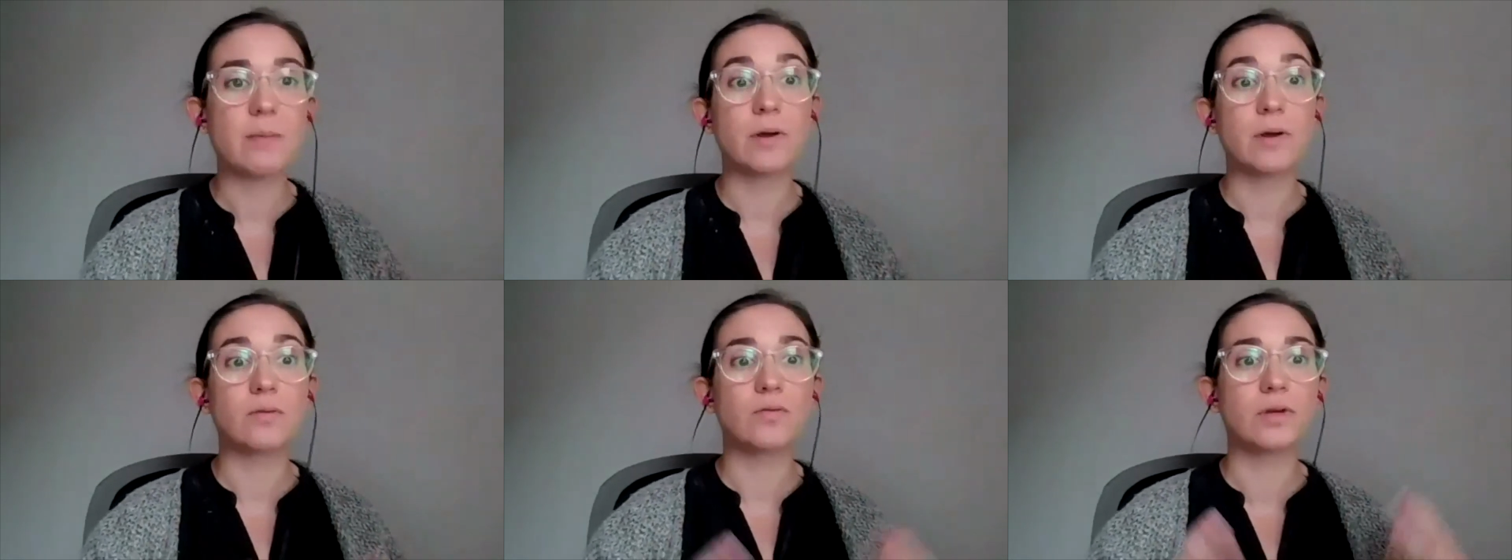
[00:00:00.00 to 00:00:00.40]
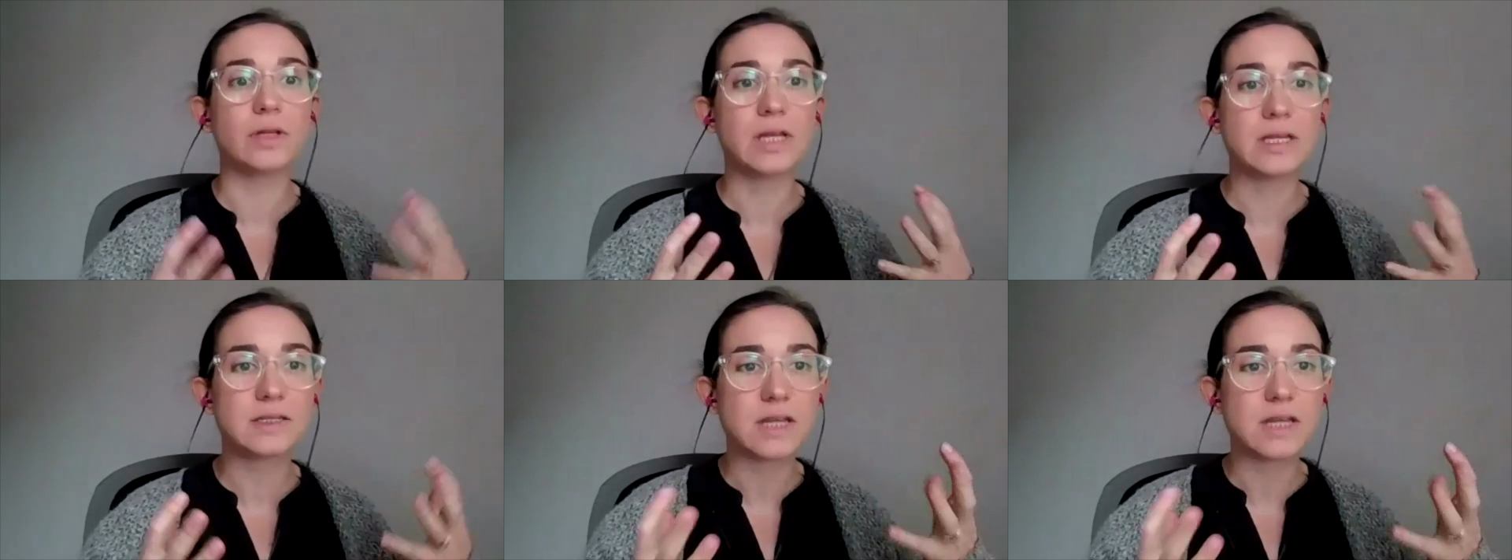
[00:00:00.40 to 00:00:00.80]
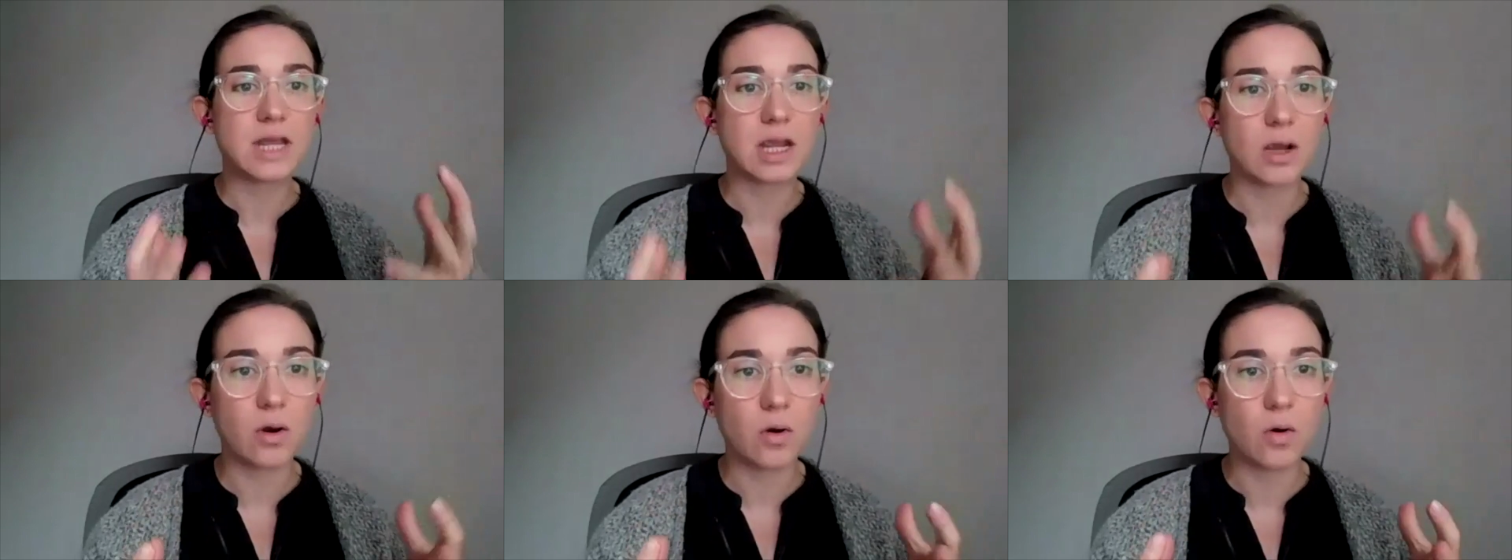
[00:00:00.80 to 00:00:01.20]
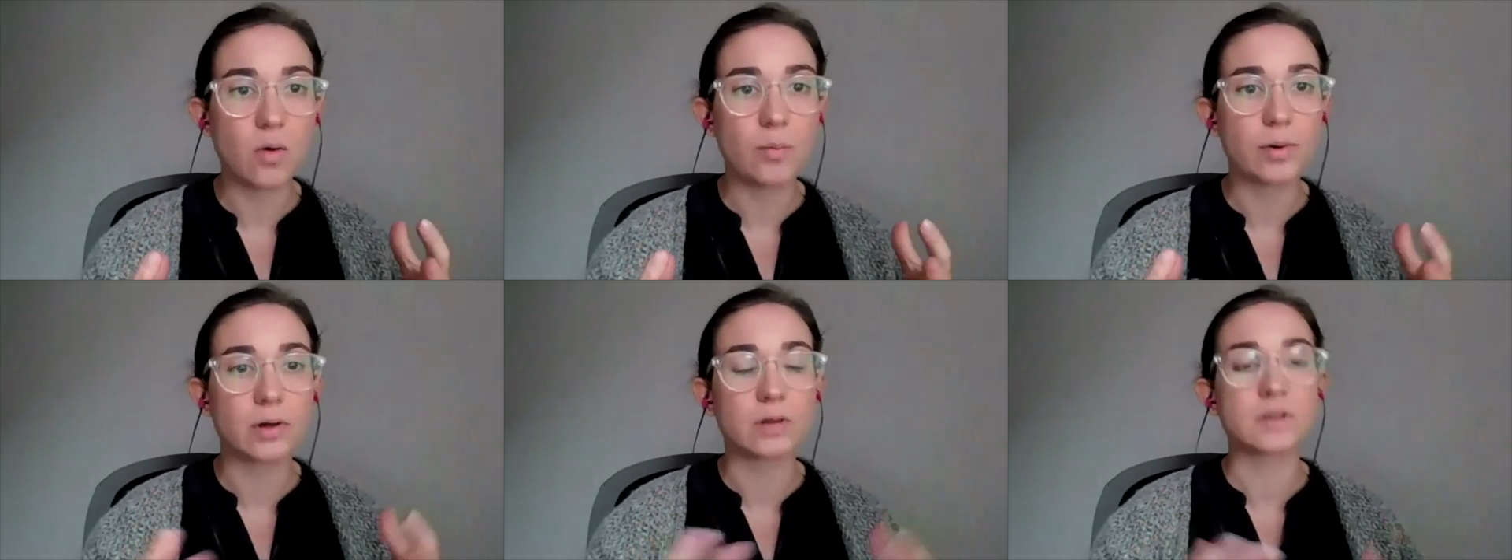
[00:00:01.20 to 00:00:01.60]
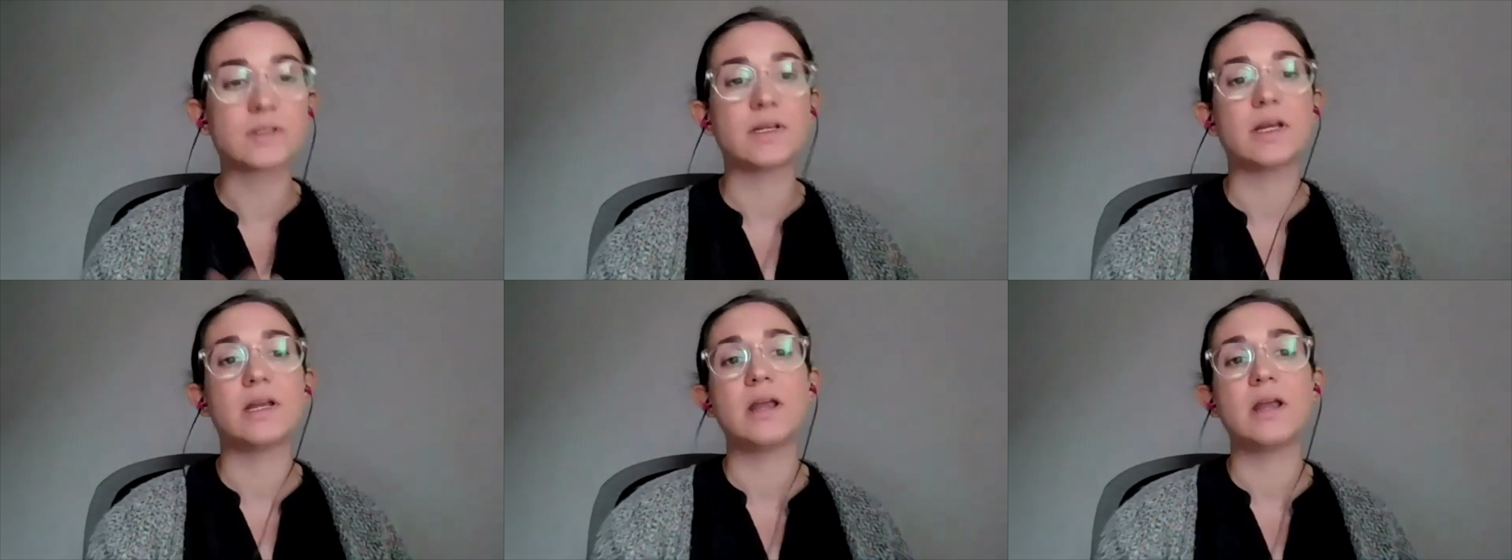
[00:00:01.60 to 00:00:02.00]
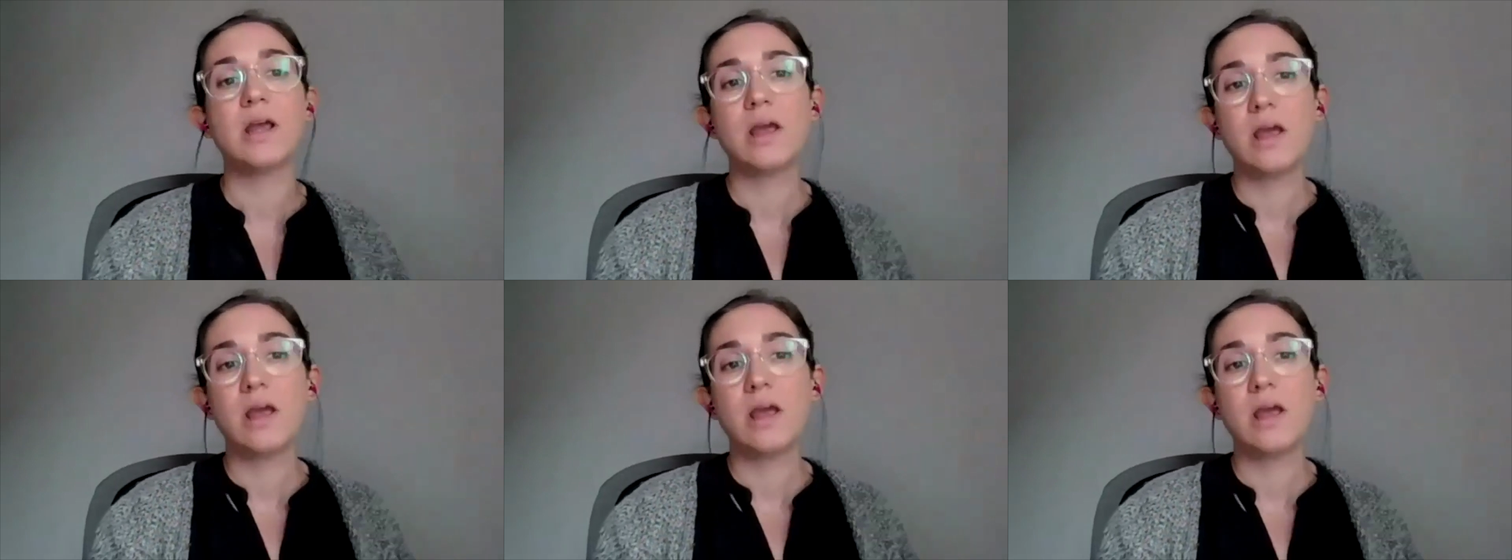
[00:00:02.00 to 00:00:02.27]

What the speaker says: But really seeing a whole person.